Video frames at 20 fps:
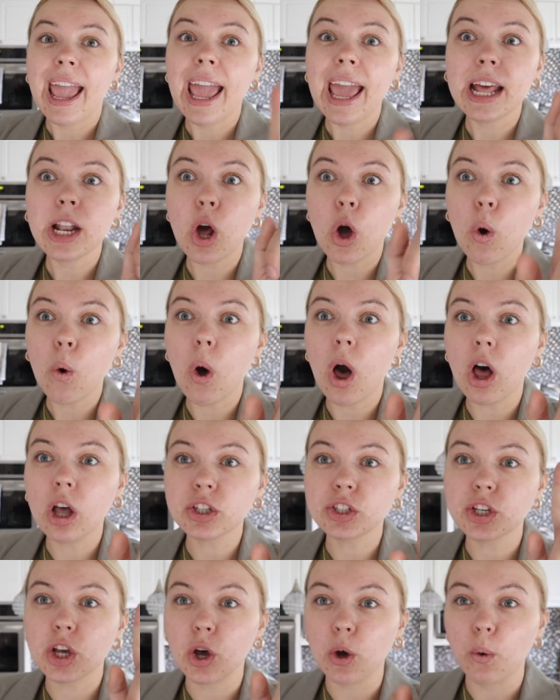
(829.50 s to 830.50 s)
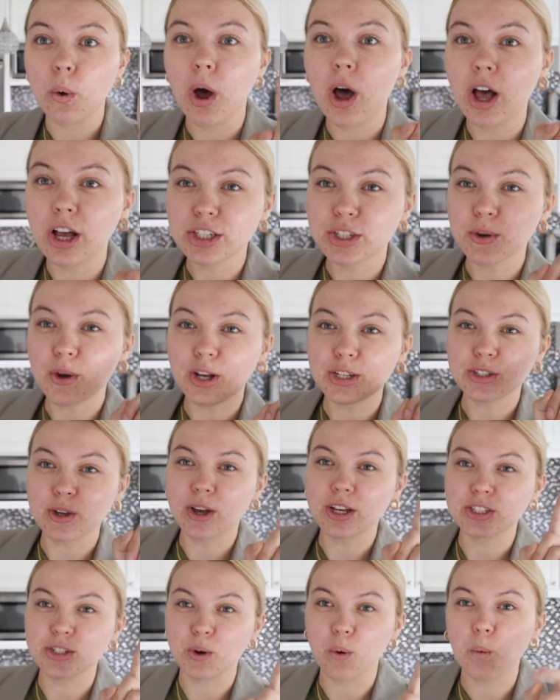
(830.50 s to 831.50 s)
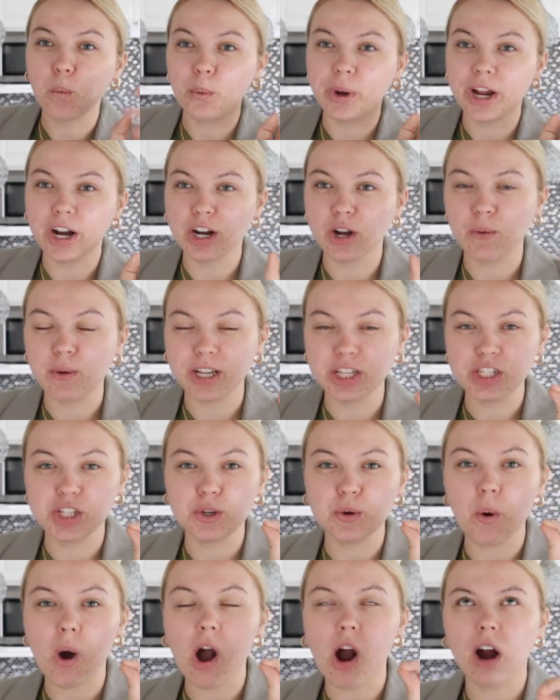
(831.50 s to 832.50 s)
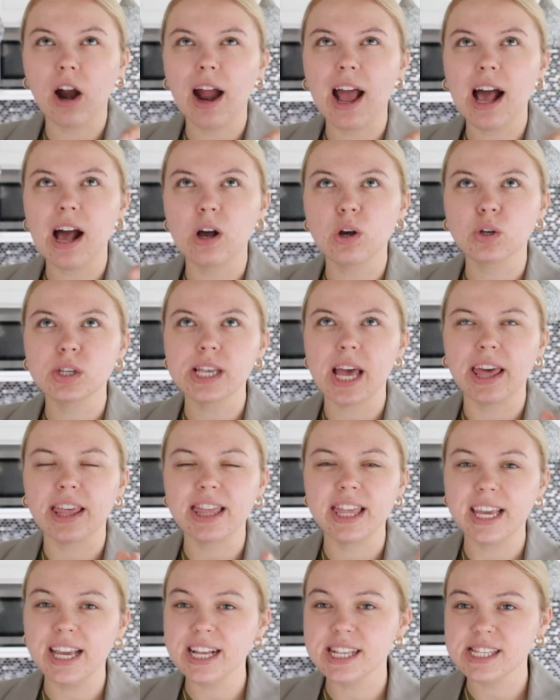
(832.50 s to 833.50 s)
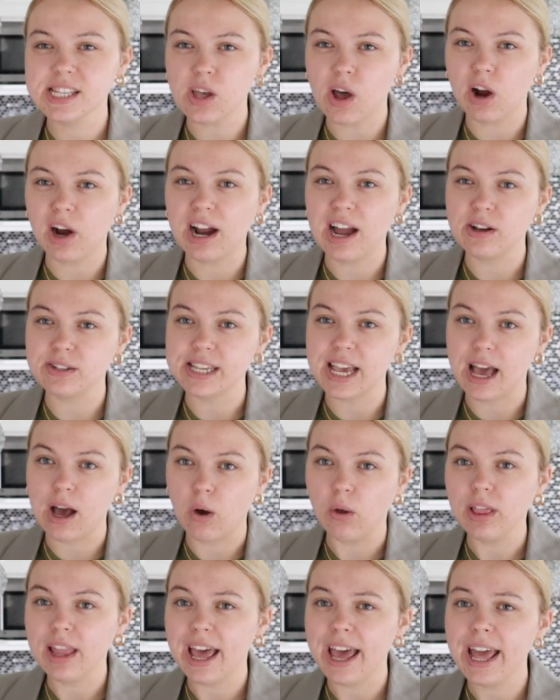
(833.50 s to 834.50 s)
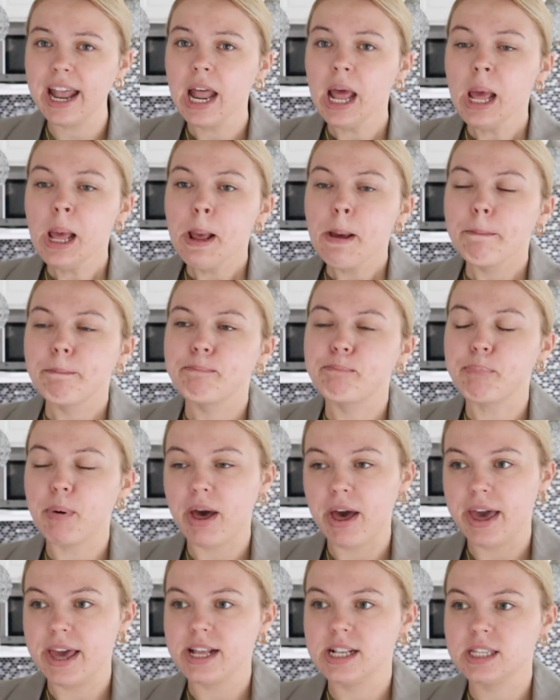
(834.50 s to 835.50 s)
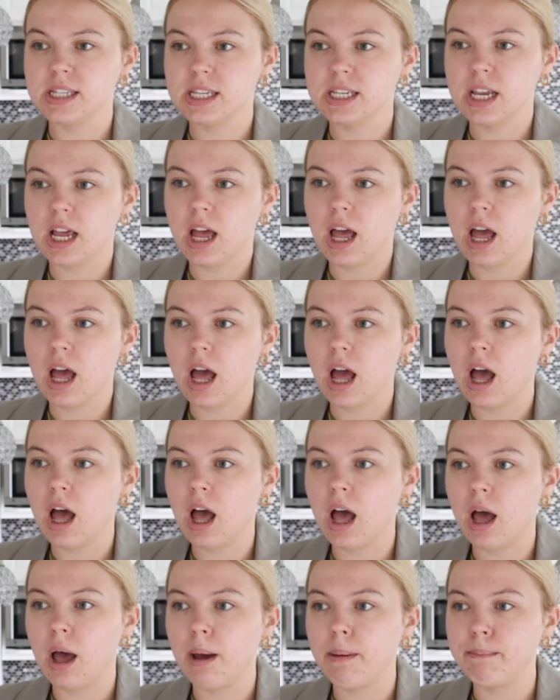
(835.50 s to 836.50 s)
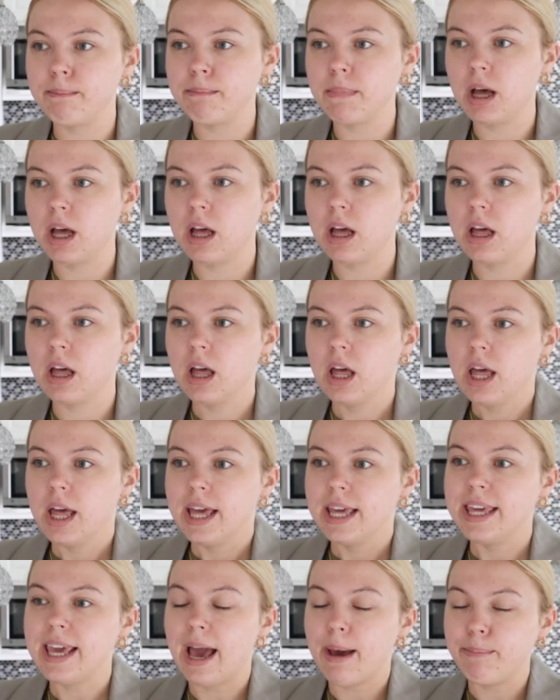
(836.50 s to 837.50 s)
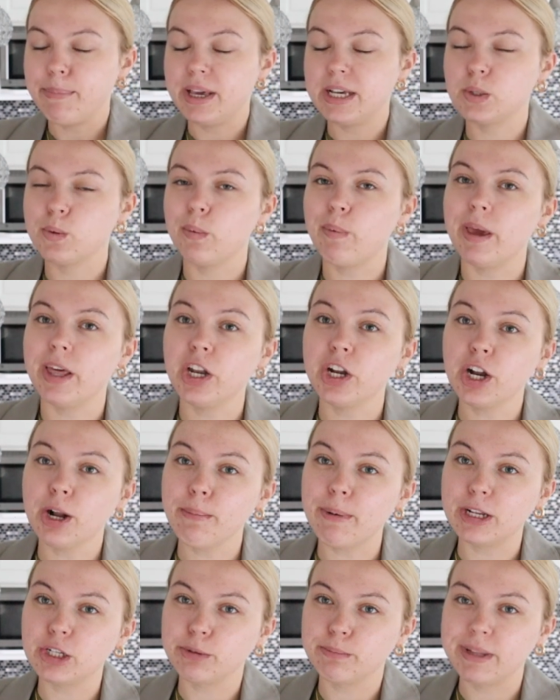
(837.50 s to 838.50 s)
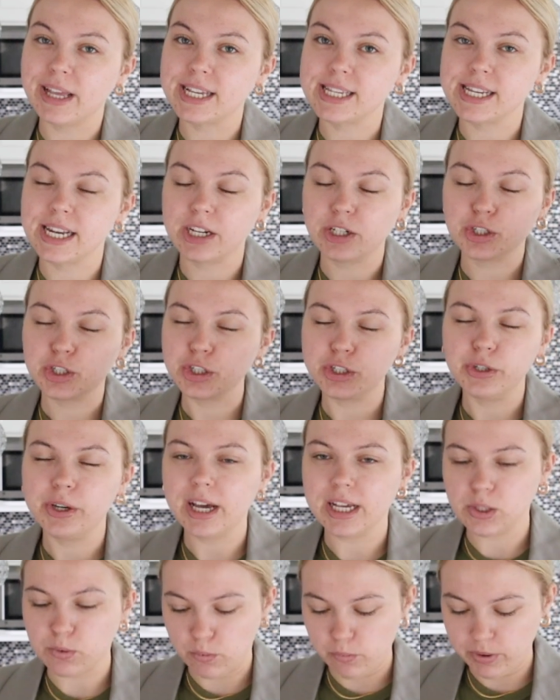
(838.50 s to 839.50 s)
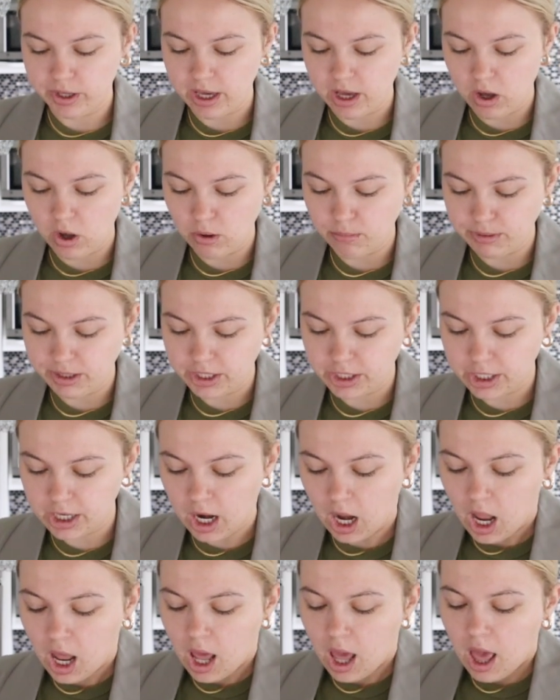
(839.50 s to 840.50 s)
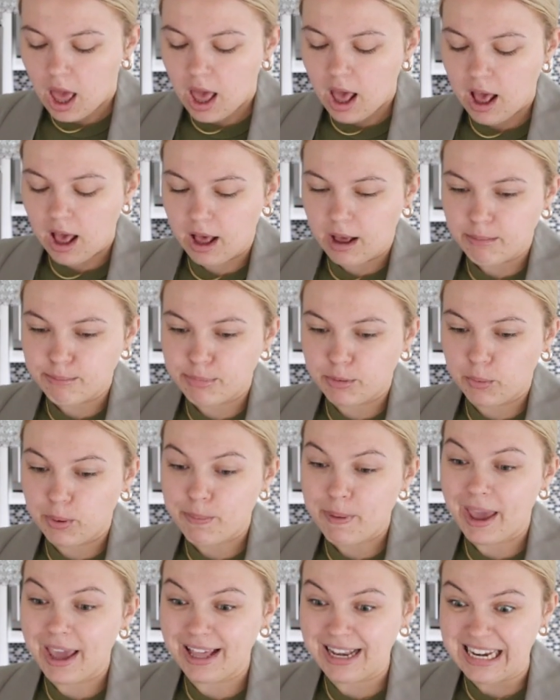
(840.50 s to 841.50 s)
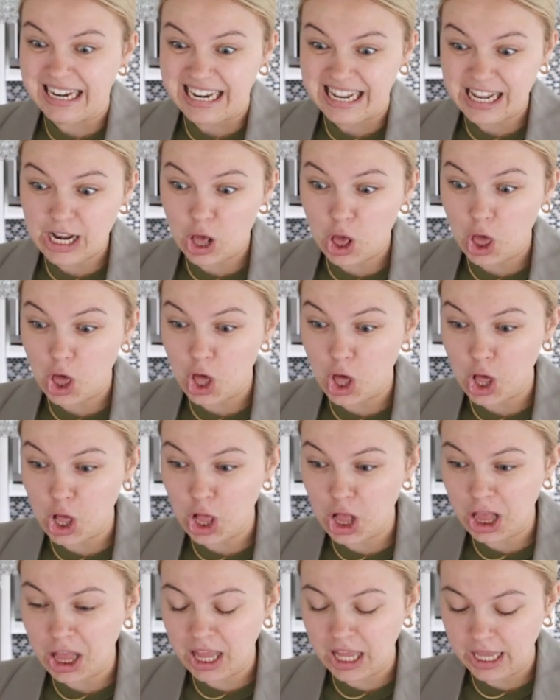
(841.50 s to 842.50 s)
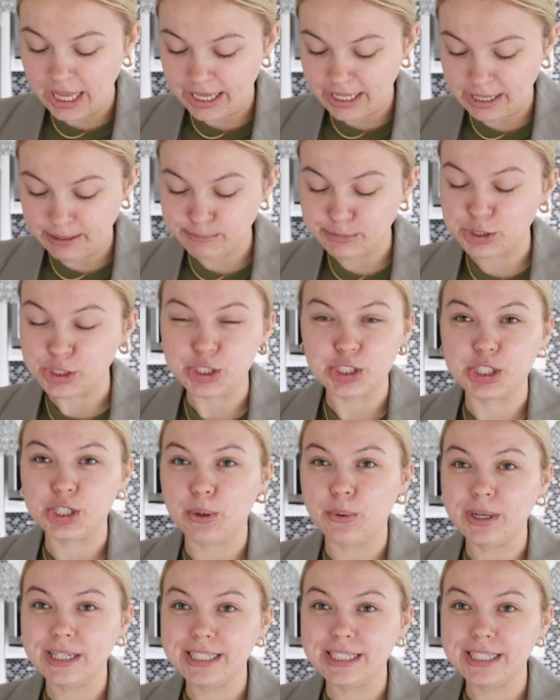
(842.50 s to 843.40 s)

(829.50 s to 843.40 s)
and oh, also, also, also, also, we are going to Arhaus. I think it's the Arhaus outlet, but um, yeah, because we painted our bedroom last night. I'll show you guys when we get home later. Uh, but we painted it oh, and I'm just so